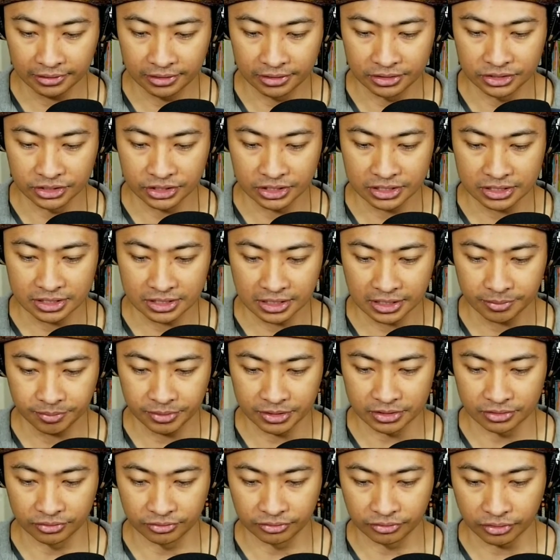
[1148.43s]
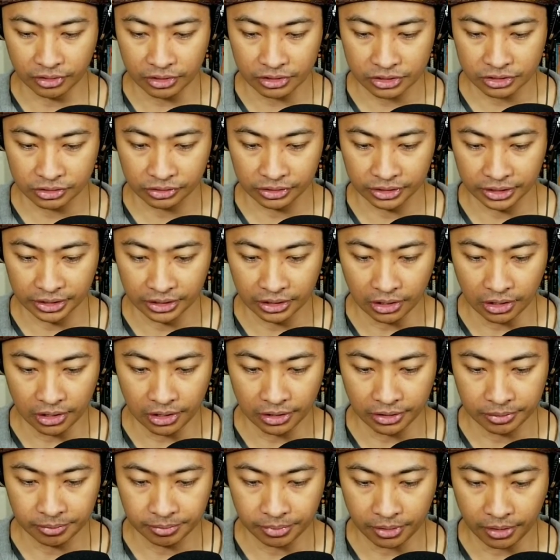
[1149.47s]
the G-Slip is virtually
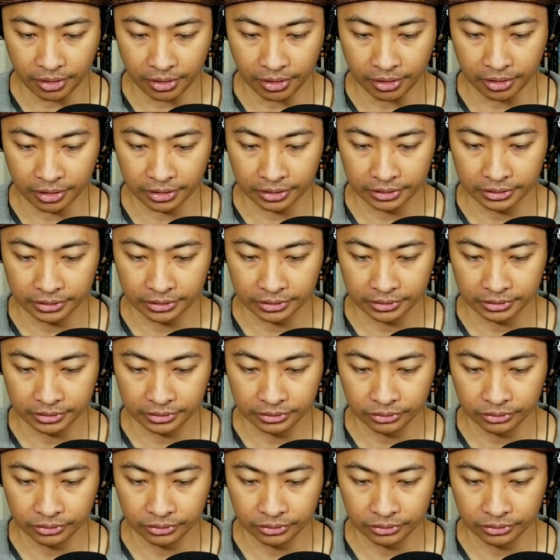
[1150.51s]
on par